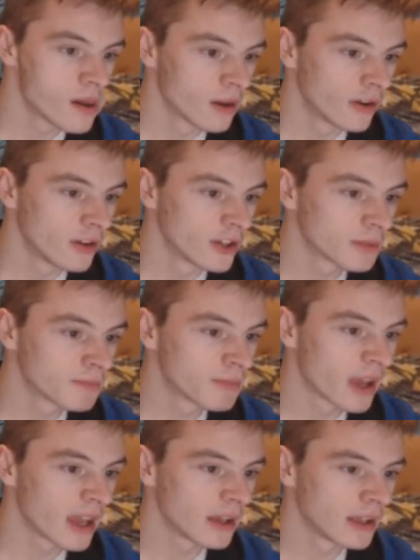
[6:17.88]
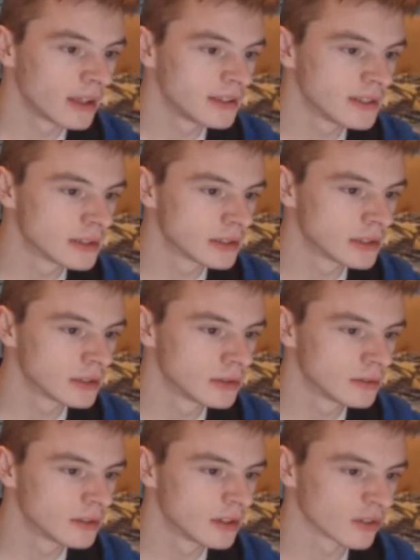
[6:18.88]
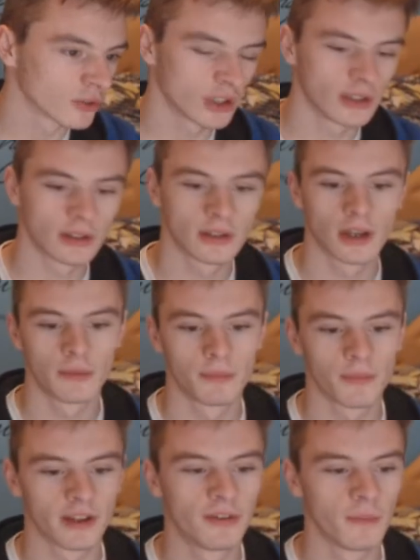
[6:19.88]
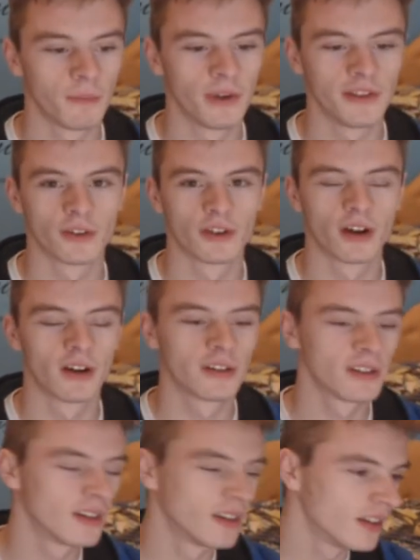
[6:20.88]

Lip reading: It depends. Oh, great. If I'm busy or not.